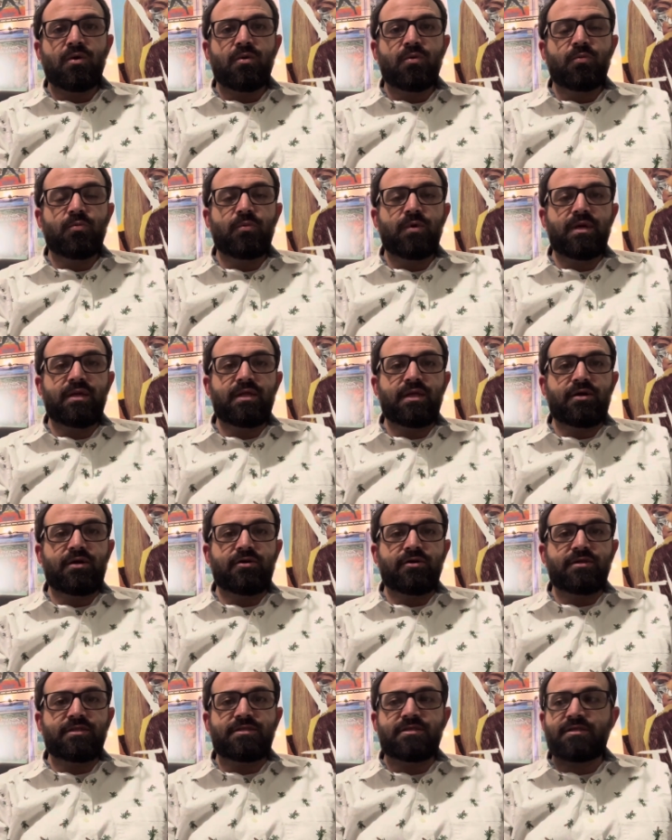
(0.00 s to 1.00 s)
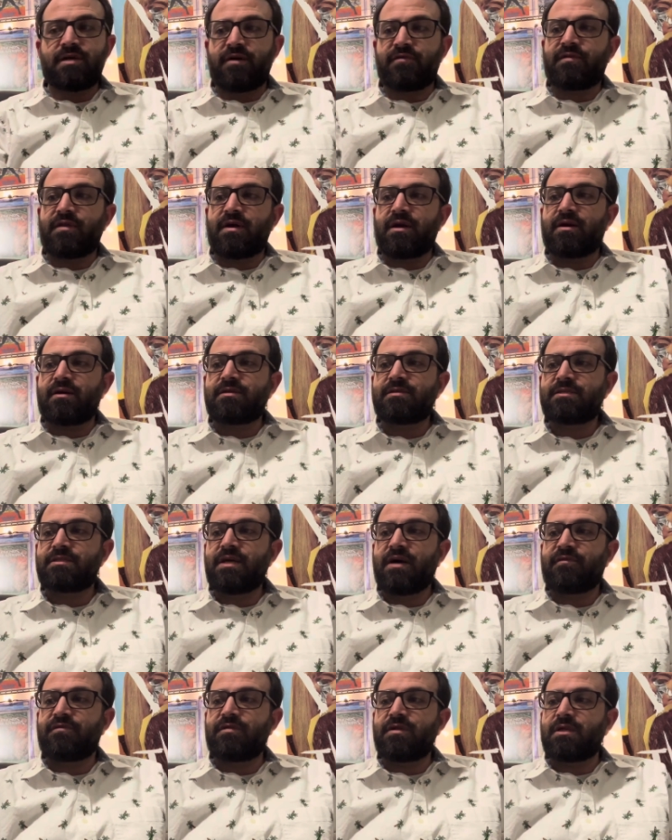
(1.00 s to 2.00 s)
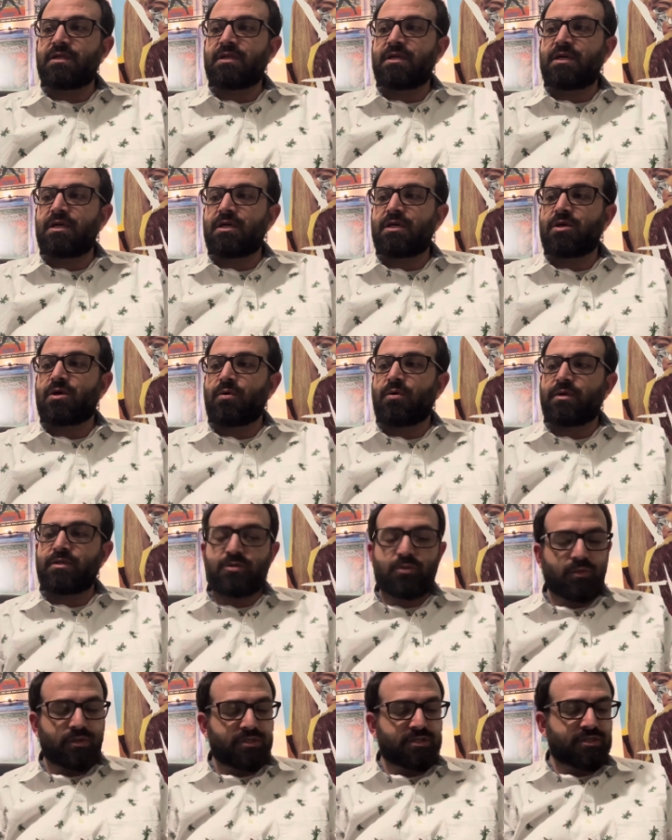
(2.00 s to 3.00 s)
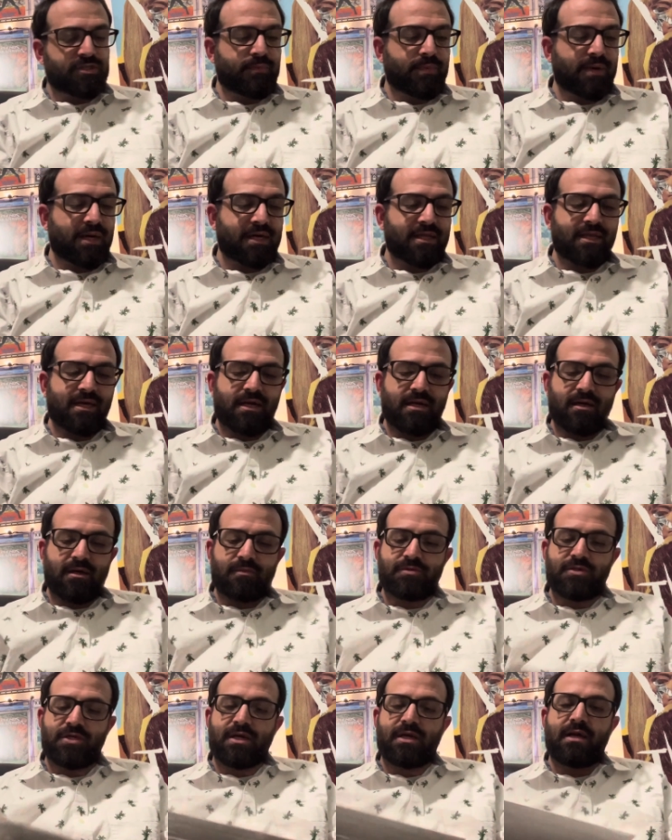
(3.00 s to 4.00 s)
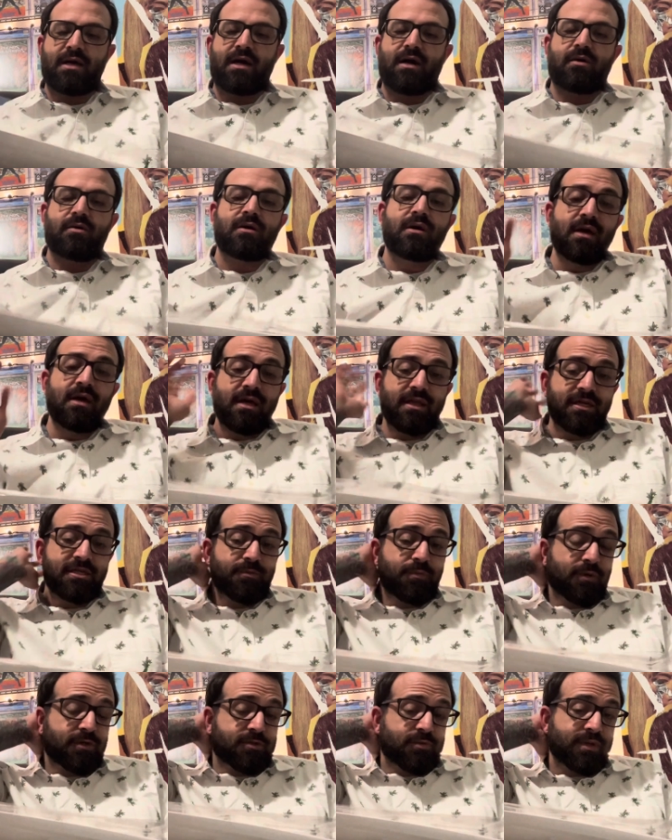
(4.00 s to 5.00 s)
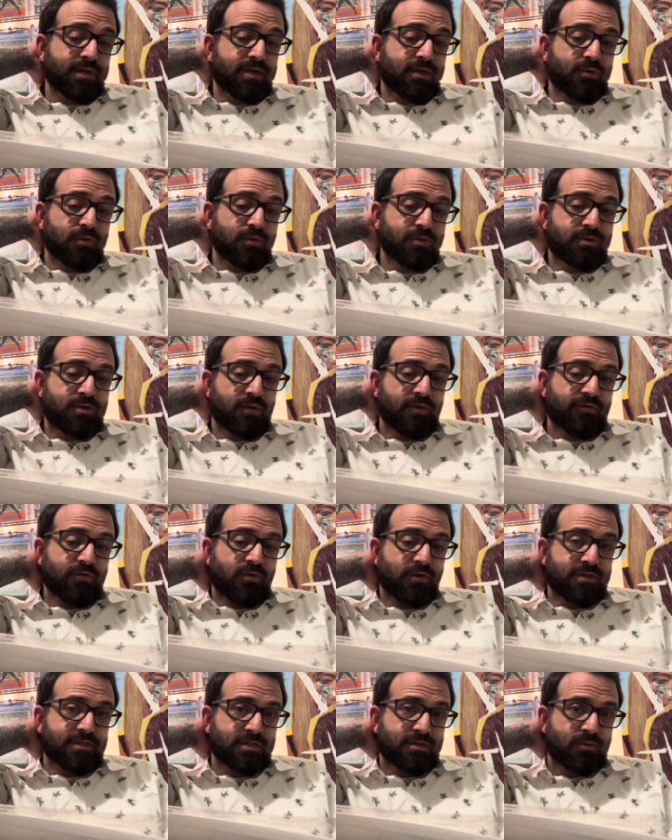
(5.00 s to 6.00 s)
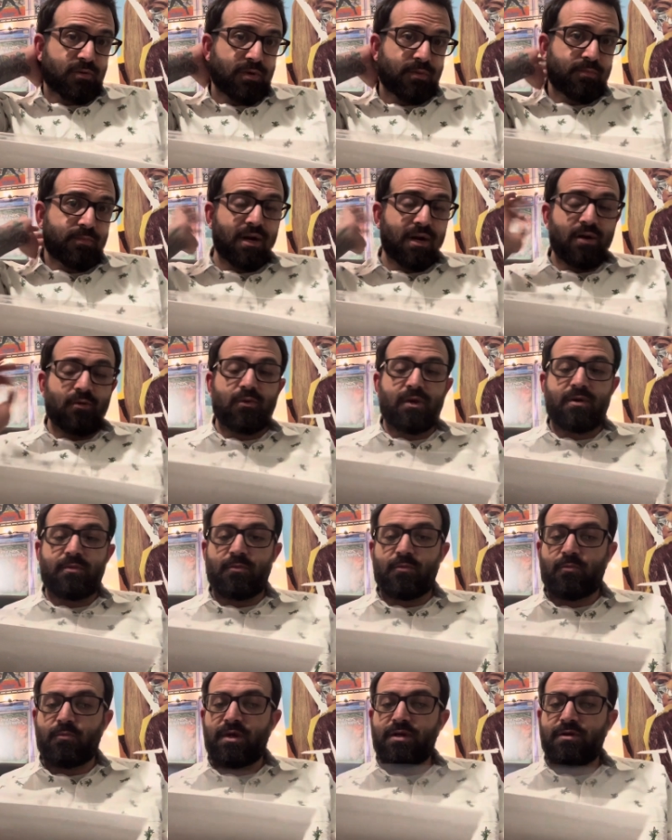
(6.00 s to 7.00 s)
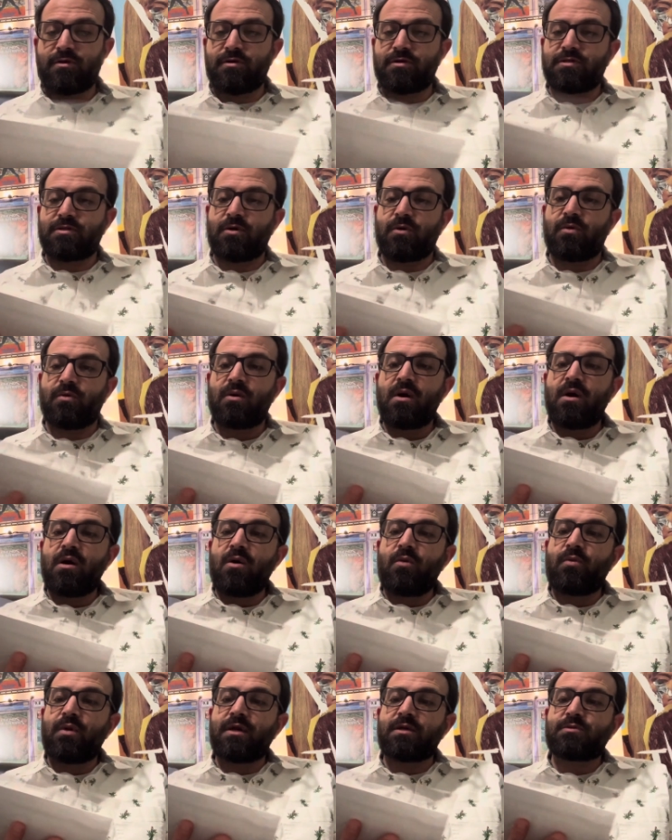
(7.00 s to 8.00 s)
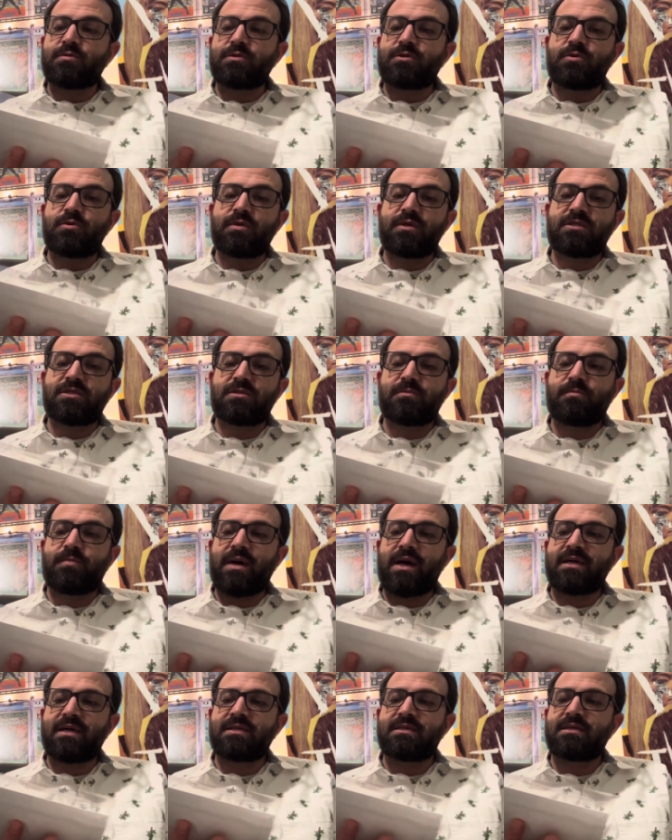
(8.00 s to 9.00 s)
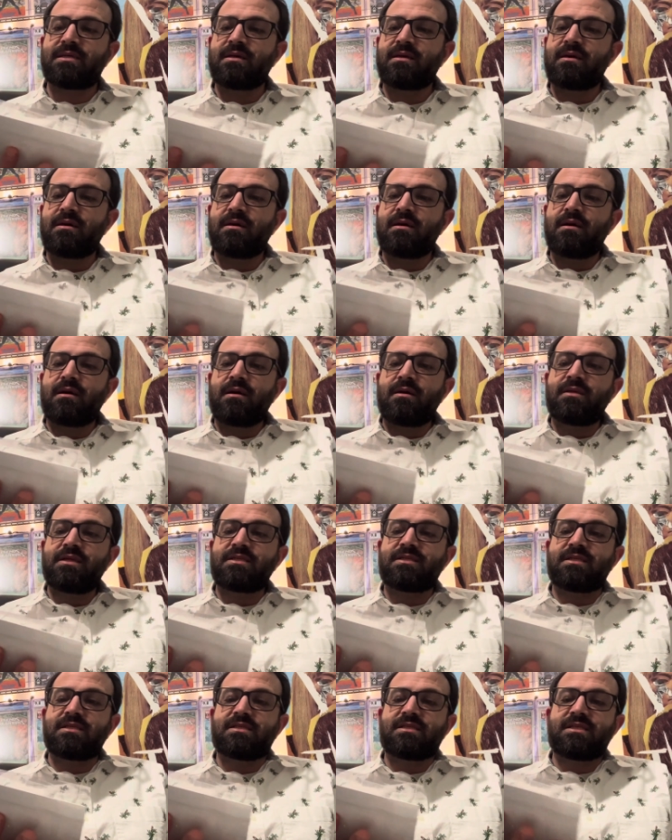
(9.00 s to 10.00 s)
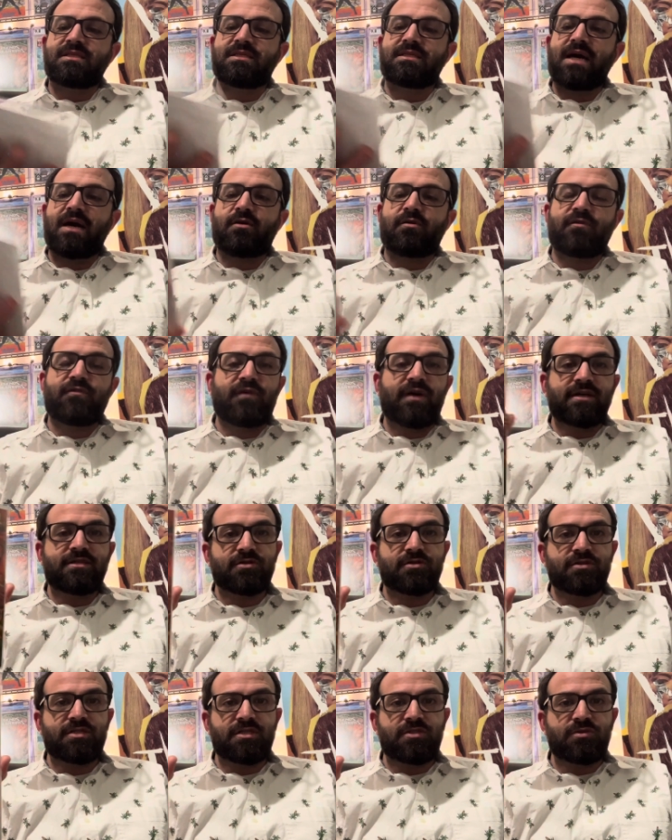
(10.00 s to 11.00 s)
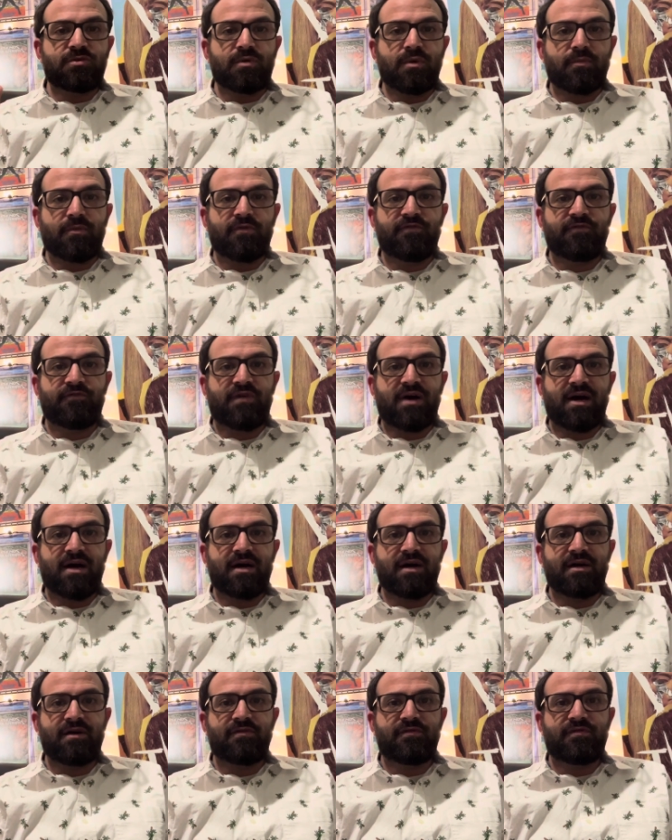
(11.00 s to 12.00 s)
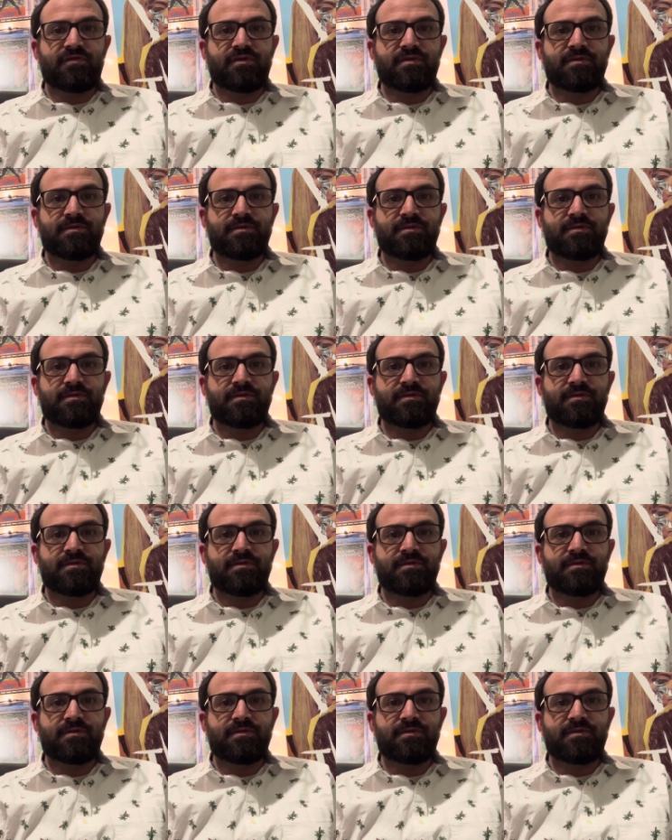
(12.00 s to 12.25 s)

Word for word: Really good stuff there. Definitely going to want to pick that up, check it out. This book's really cool too. Of course, it's written by Rick Remender, so what else would you expect? This is The Sacrificers, issue number five.